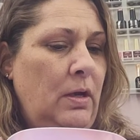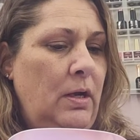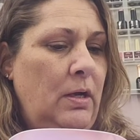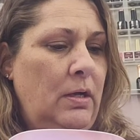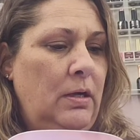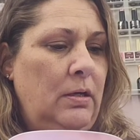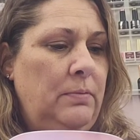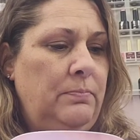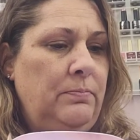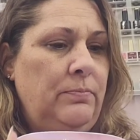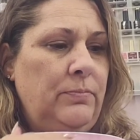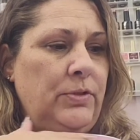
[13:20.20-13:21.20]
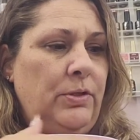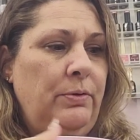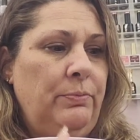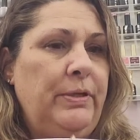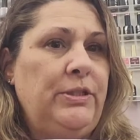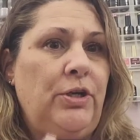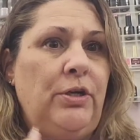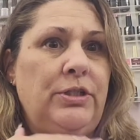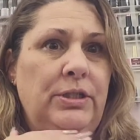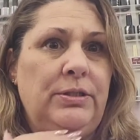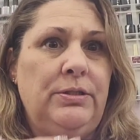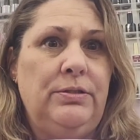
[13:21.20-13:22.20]
So it
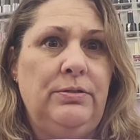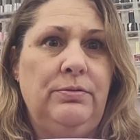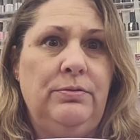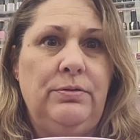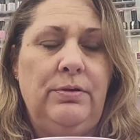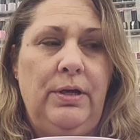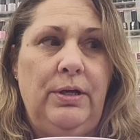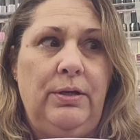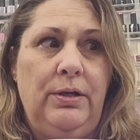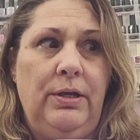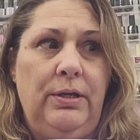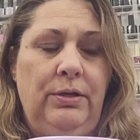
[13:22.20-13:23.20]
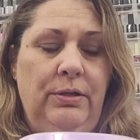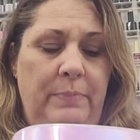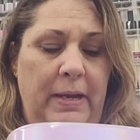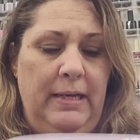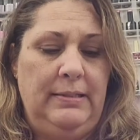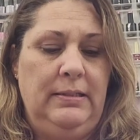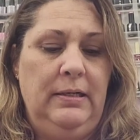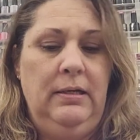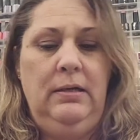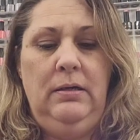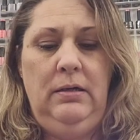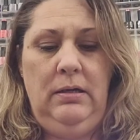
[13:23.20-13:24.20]
recharges at a good pace.
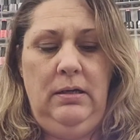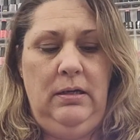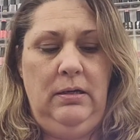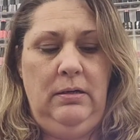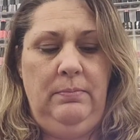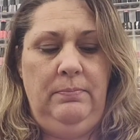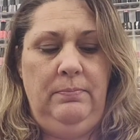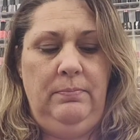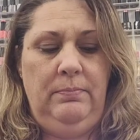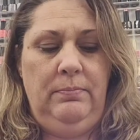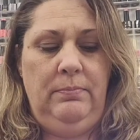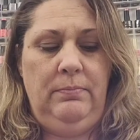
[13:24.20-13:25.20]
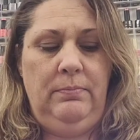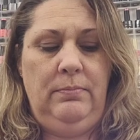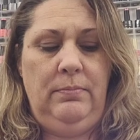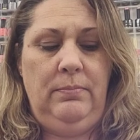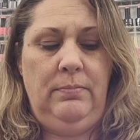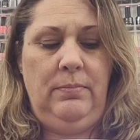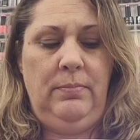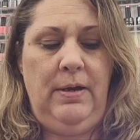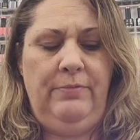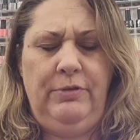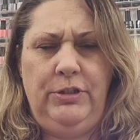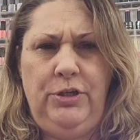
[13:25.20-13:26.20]

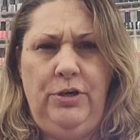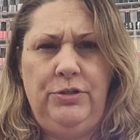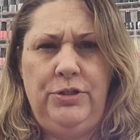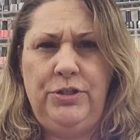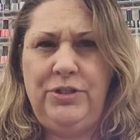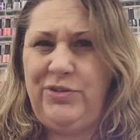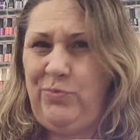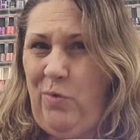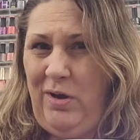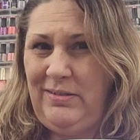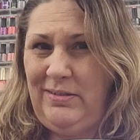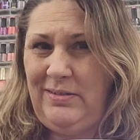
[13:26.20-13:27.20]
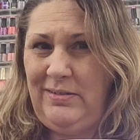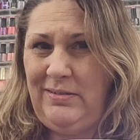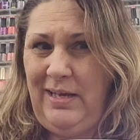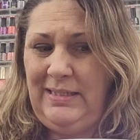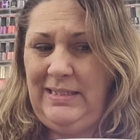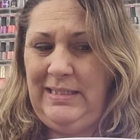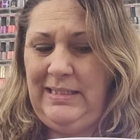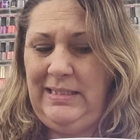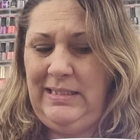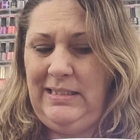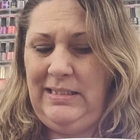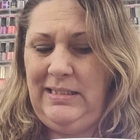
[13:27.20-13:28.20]
I've recharged it just once. I
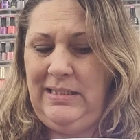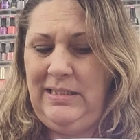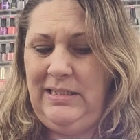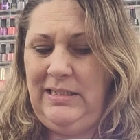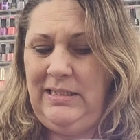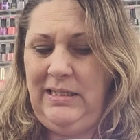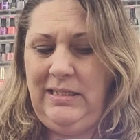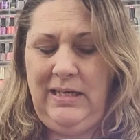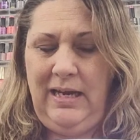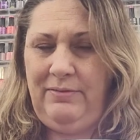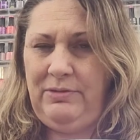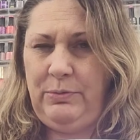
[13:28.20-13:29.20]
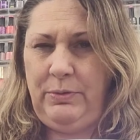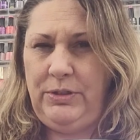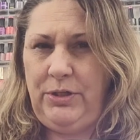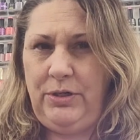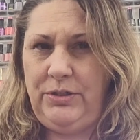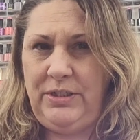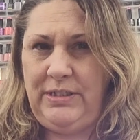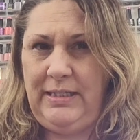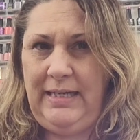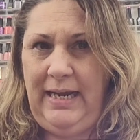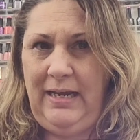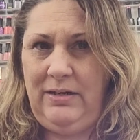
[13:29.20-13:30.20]
didn't have to recharge it
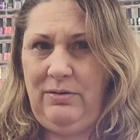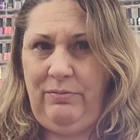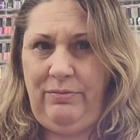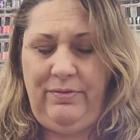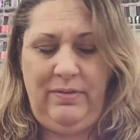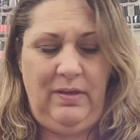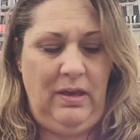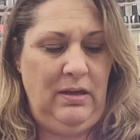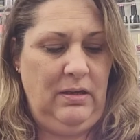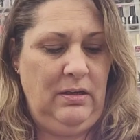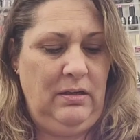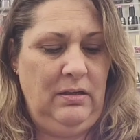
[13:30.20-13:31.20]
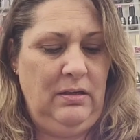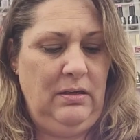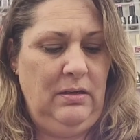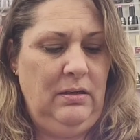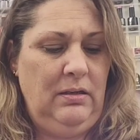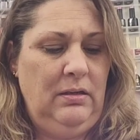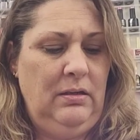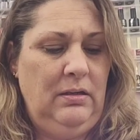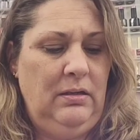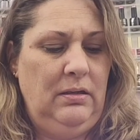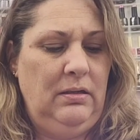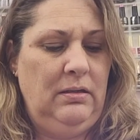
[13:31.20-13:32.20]
today, I don't think.
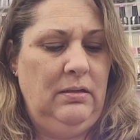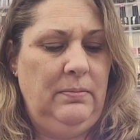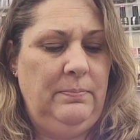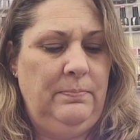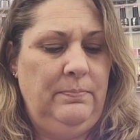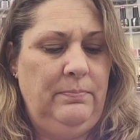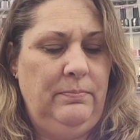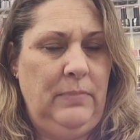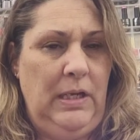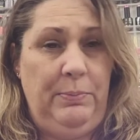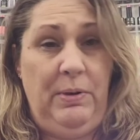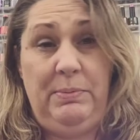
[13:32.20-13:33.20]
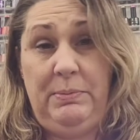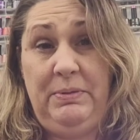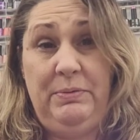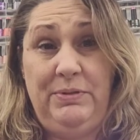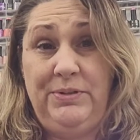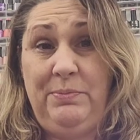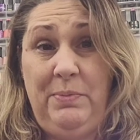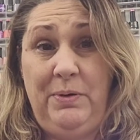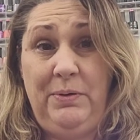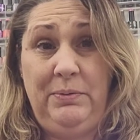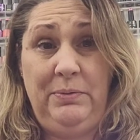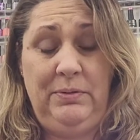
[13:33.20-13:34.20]
I probably will
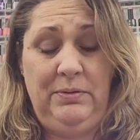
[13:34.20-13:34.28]
tomorrow.